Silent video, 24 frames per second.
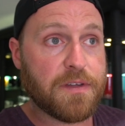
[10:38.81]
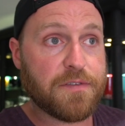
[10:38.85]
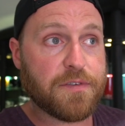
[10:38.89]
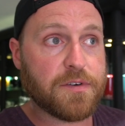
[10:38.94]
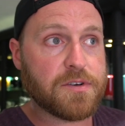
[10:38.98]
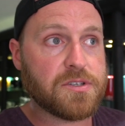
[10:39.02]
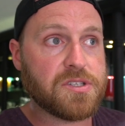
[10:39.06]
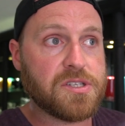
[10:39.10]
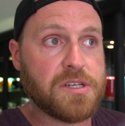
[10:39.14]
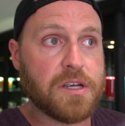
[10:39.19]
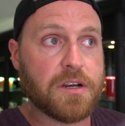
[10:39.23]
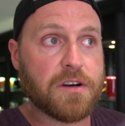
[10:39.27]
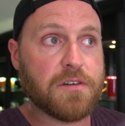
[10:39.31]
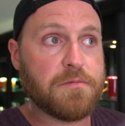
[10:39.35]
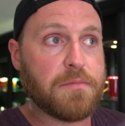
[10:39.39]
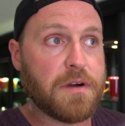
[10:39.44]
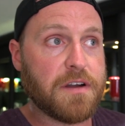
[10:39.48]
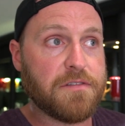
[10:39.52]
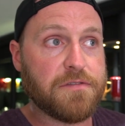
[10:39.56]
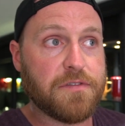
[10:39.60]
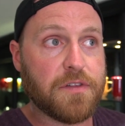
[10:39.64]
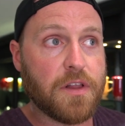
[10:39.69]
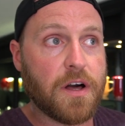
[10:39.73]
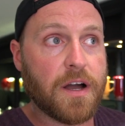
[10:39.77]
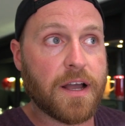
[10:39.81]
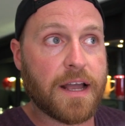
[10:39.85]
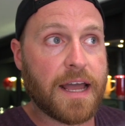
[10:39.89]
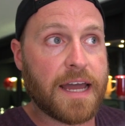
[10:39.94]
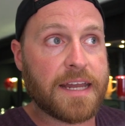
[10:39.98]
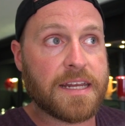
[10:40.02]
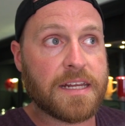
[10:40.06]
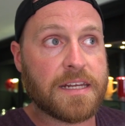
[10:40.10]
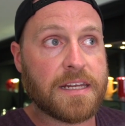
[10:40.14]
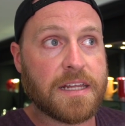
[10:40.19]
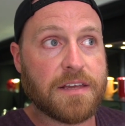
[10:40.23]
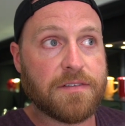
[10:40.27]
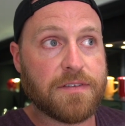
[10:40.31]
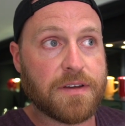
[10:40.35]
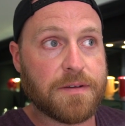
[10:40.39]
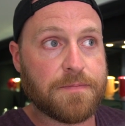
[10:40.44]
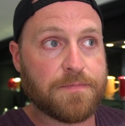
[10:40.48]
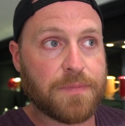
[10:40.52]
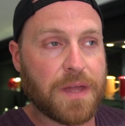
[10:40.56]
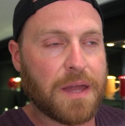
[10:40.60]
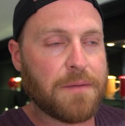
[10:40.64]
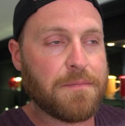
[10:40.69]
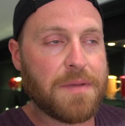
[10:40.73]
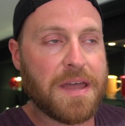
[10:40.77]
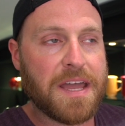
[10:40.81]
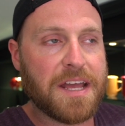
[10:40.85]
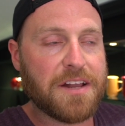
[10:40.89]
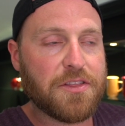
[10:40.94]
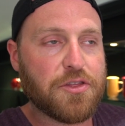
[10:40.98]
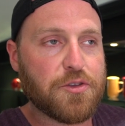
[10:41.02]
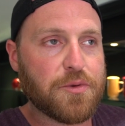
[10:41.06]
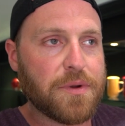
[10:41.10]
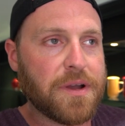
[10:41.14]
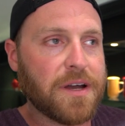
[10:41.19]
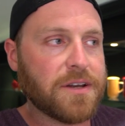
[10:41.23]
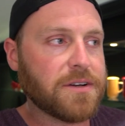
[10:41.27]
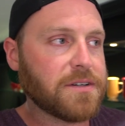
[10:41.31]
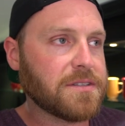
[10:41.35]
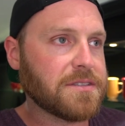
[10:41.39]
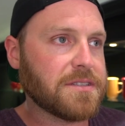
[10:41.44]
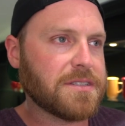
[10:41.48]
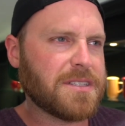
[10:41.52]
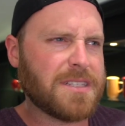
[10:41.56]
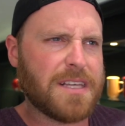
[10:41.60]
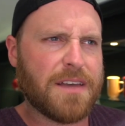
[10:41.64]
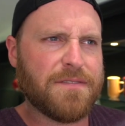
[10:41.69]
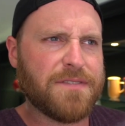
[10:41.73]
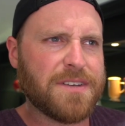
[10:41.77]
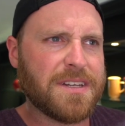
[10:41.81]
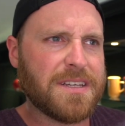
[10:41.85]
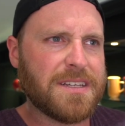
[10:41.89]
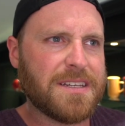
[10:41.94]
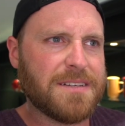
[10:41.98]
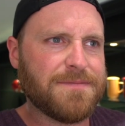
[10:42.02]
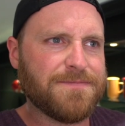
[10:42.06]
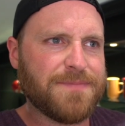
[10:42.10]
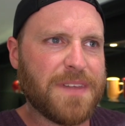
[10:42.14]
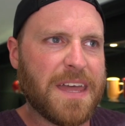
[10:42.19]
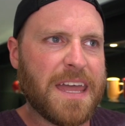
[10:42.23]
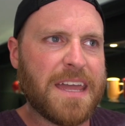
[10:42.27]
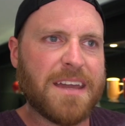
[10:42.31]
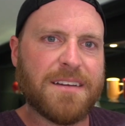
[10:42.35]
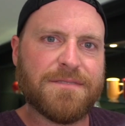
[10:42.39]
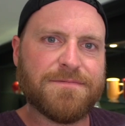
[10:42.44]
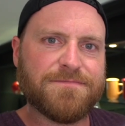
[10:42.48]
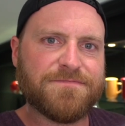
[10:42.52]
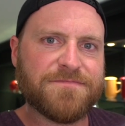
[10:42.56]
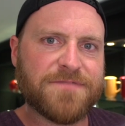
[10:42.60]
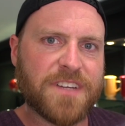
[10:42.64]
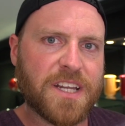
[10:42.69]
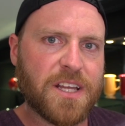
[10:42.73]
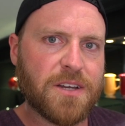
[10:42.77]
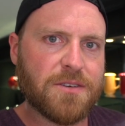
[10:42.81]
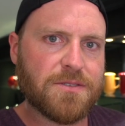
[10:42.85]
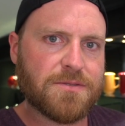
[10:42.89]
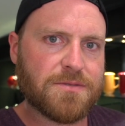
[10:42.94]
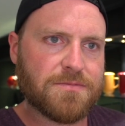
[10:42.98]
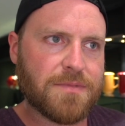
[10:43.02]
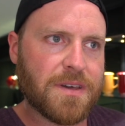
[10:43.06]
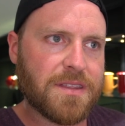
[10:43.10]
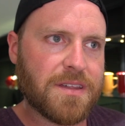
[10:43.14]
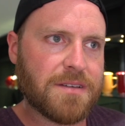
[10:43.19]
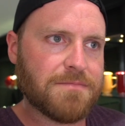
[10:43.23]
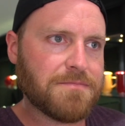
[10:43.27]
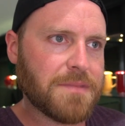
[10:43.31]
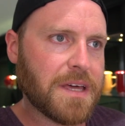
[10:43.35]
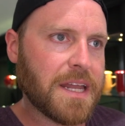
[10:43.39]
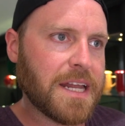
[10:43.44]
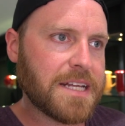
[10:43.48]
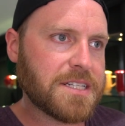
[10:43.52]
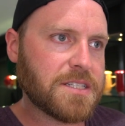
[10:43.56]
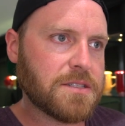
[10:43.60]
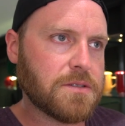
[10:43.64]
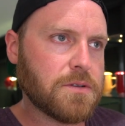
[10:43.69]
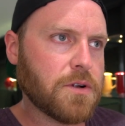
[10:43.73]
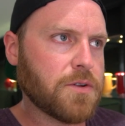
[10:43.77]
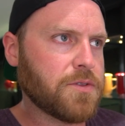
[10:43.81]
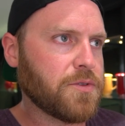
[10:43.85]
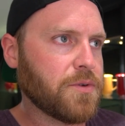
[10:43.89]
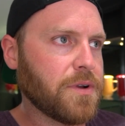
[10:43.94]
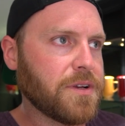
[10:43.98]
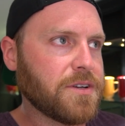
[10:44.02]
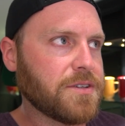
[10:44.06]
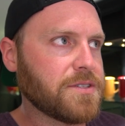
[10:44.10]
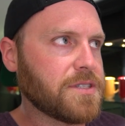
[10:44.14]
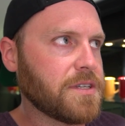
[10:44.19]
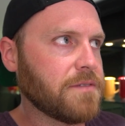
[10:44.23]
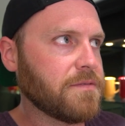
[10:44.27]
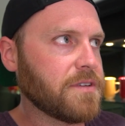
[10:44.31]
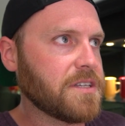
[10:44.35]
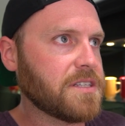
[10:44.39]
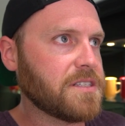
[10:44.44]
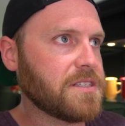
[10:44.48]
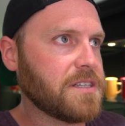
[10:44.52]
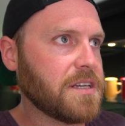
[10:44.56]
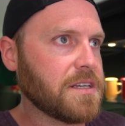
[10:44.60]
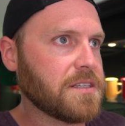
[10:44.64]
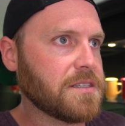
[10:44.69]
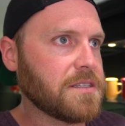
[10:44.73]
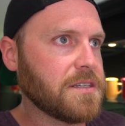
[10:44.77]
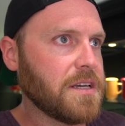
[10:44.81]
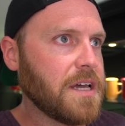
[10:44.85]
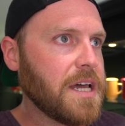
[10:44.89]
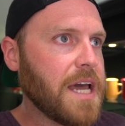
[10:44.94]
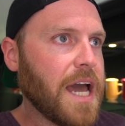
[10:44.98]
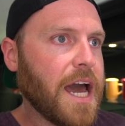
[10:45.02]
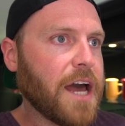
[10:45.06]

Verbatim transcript: The first year of my vlog, I didn't even, I made 378 videos, I think, and I, or 376.